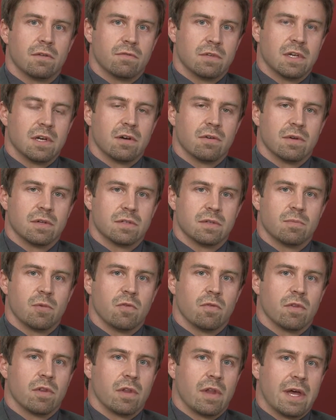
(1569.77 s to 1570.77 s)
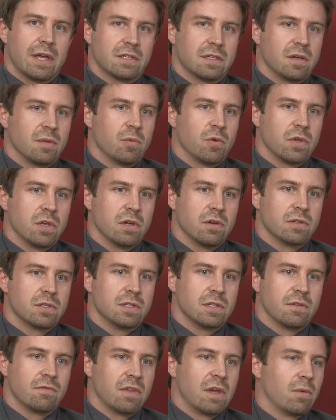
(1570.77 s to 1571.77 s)
of terrorism over the last couple of years,
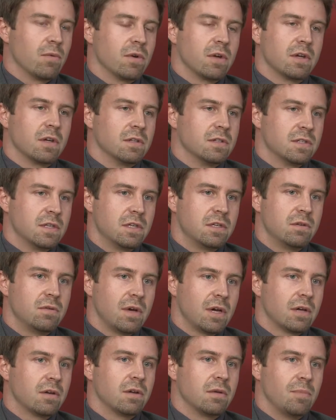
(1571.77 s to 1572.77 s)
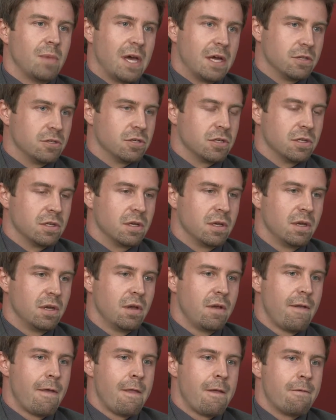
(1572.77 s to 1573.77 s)
and if that were to continue, I could imagine
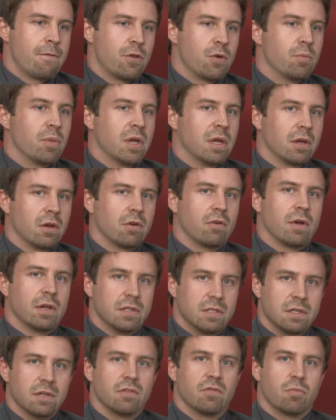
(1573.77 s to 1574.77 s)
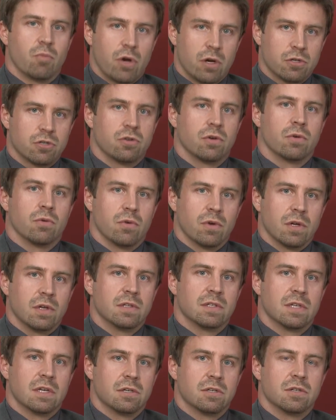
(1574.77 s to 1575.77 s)
there being a great deal of pressure on
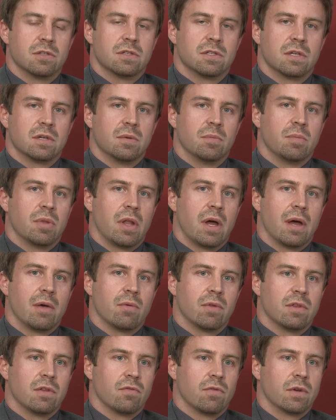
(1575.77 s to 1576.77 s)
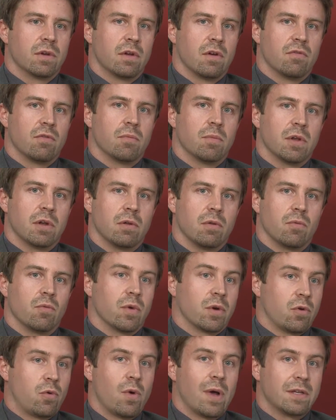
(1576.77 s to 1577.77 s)
organizations to comply with different governmental
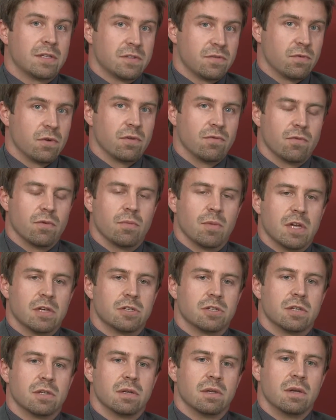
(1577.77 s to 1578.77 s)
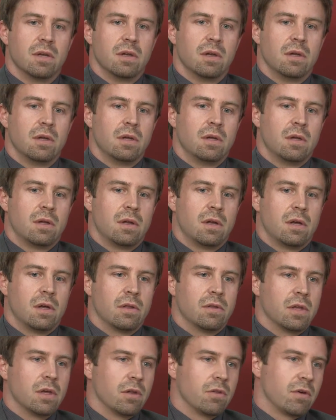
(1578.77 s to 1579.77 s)
requests for information.
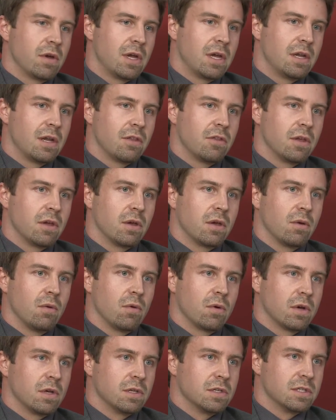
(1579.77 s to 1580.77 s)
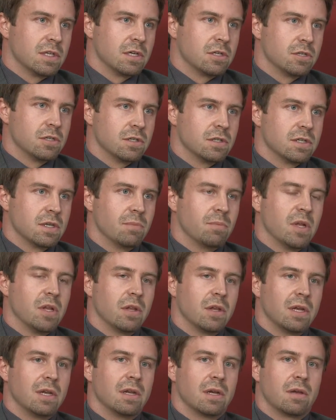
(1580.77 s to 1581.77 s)
On the other hand, I think organizations'
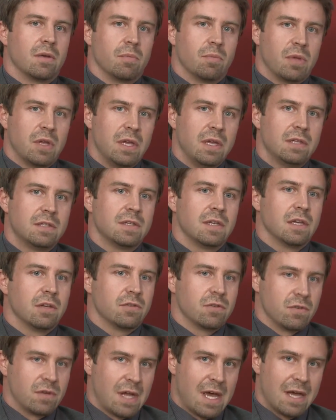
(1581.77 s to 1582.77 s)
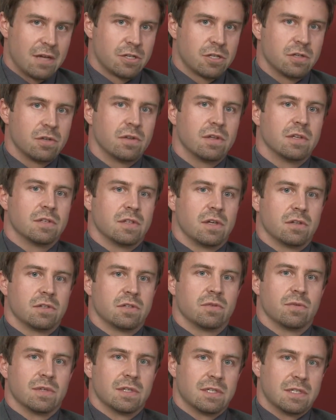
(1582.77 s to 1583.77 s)
ability to compete internationally is
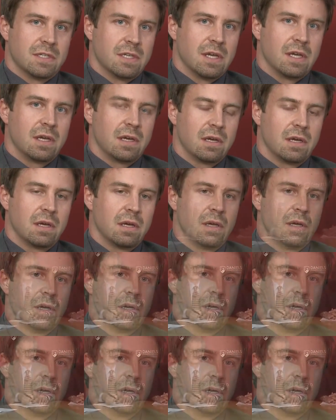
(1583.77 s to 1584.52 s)
also at stake.